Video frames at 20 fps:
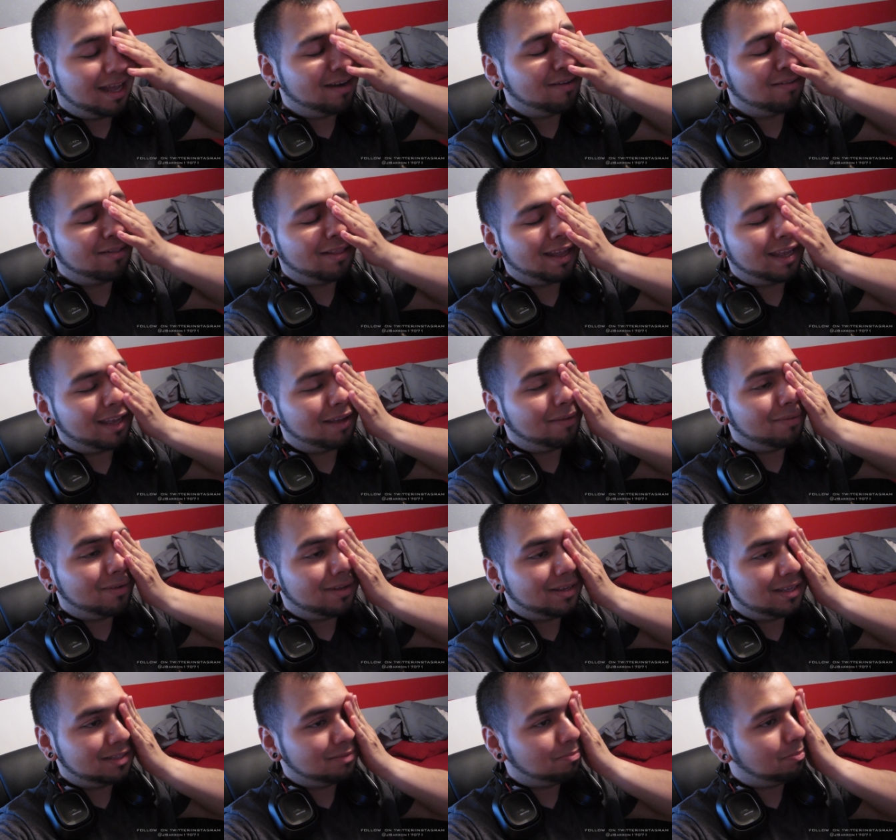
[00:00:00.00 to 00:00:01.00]
I don't think it
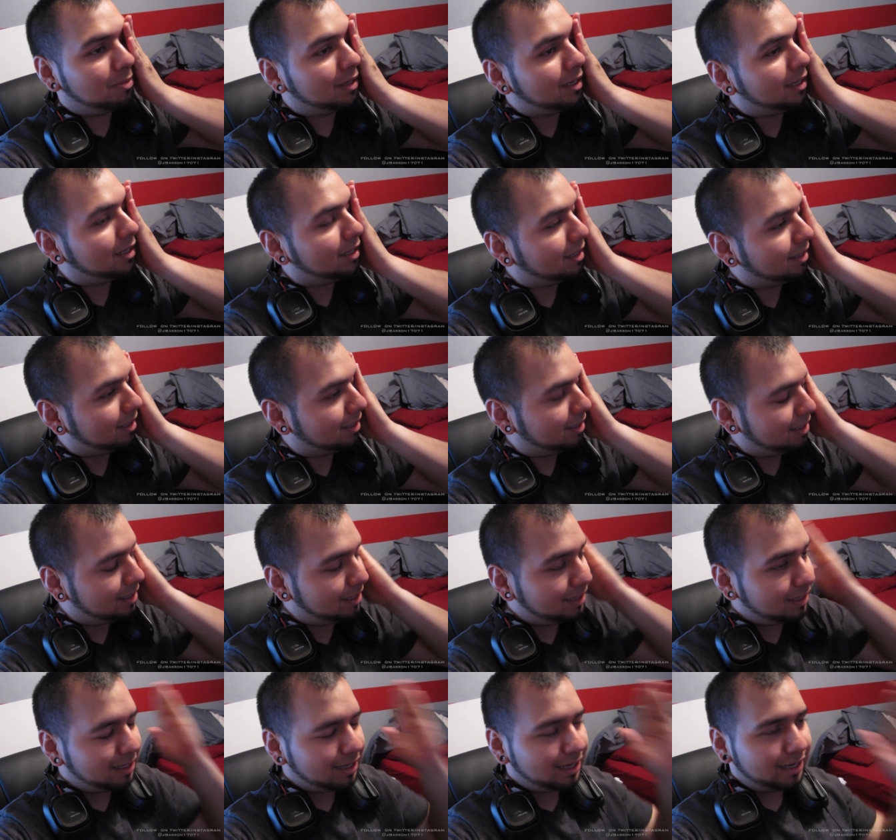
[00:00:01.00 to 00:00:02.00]
was, but
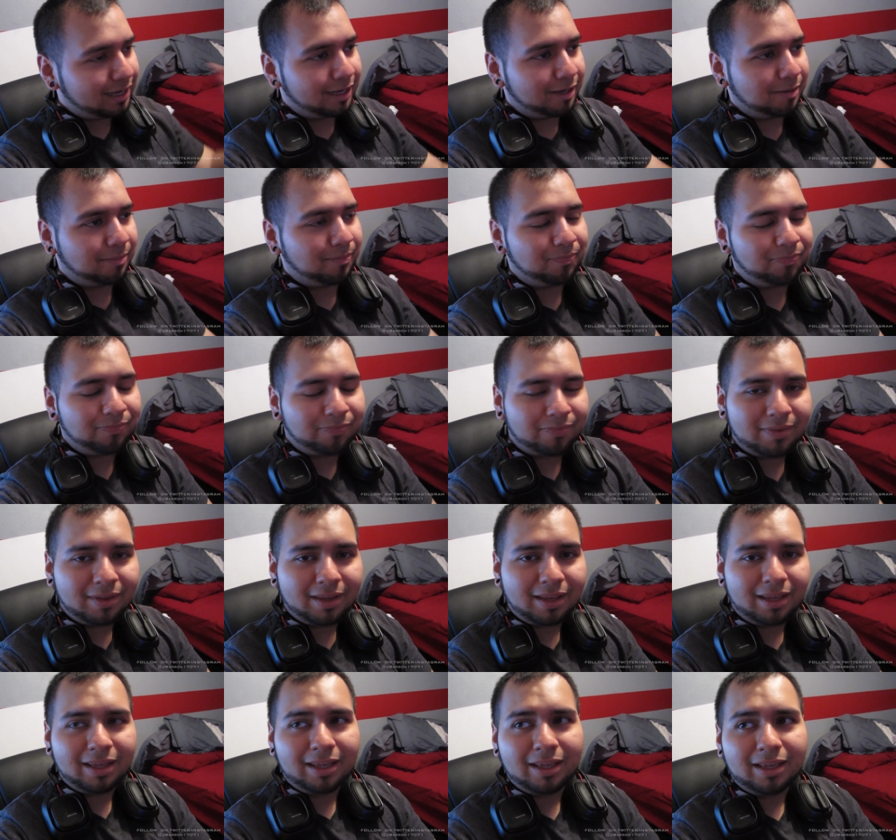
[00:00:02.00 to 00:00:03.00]
um, I'll make it
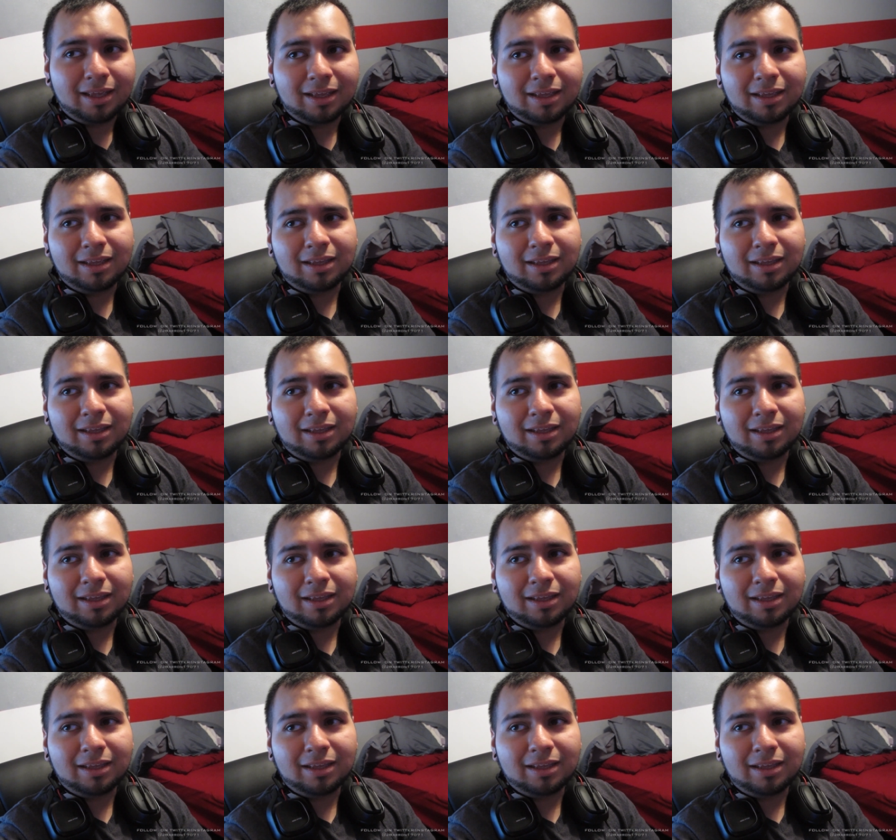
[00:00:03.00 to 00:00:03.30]
interesting.